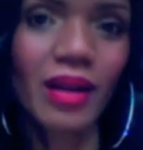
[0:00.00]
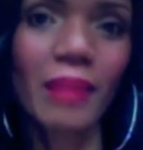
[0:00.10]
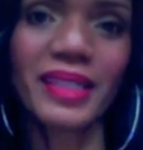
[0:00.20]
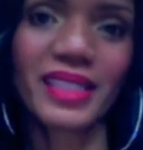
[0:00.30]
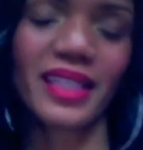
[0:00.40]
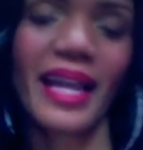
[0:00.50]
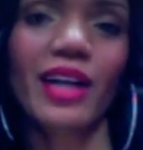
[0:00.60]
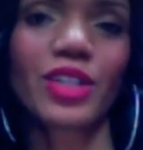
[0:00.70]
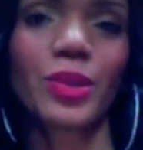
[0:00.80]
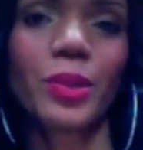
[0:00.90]
Basically how
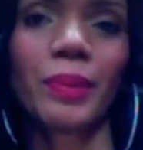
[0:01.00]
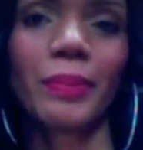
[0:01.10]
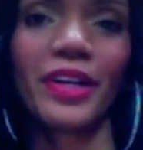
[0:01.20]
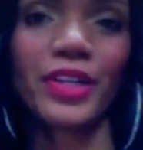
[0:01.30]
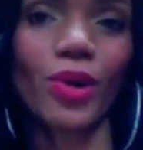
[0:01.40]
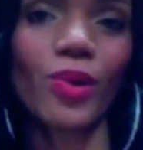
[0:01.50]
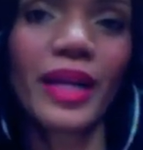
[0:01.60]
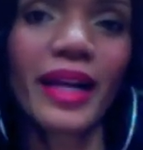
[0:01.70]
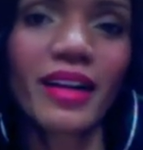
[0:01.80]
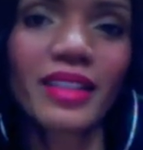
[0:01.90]
to prepare your own
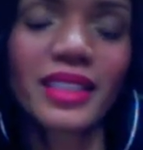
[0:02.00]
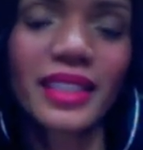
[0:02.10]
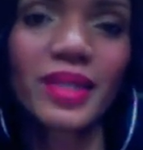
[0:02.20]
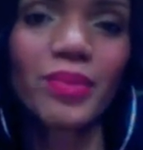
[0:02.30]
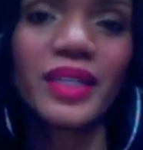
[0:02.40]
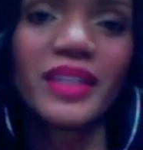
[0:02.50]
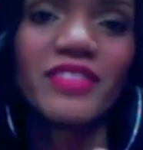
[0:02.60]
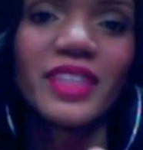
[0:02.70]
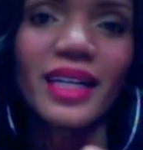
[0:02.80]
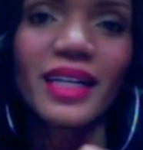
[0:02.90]
hair to get a weave
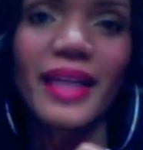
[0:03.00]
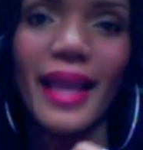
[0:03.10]
done